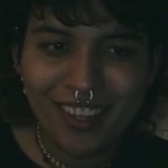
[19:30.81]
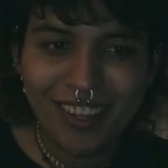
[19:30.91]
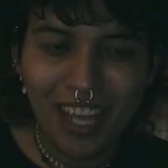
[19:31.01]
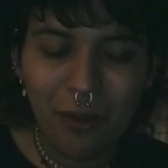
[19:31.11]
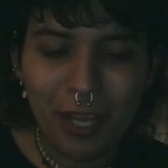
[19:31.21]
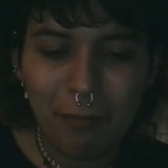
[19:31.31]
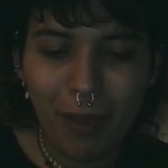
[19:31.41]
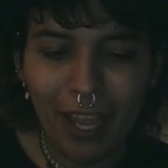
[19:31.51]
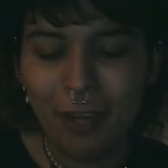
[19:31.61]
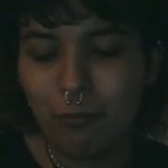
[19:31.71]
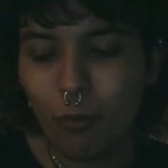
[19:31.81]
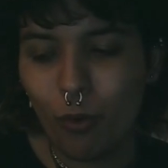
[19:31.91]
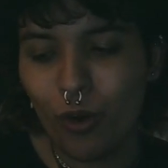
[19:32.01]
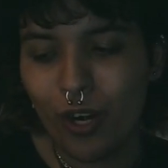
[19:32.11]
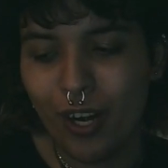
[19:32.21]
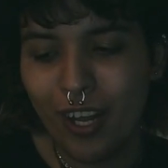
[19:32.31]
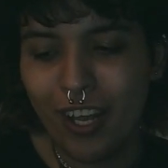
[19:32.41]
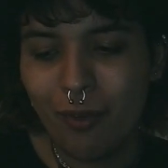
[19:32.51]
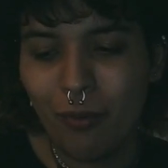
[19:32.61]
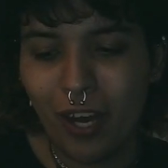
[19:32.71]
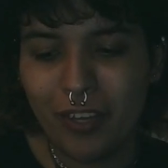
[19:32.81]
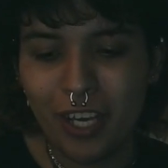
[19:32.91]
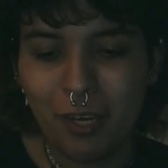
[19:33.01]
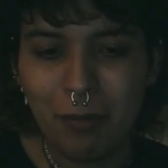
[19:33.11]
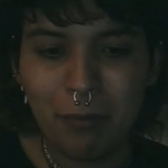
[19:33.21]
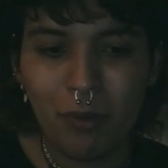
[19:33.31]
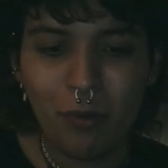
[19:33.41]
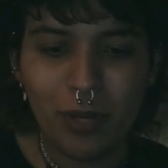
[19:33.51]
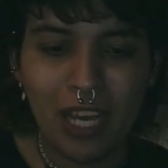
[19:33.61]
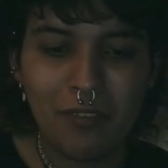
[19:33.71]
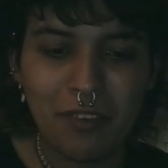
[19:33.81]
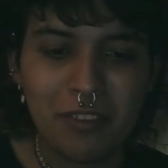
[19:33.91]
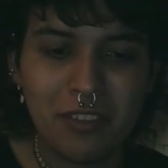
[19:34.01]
they'll get paid more while the other people only have a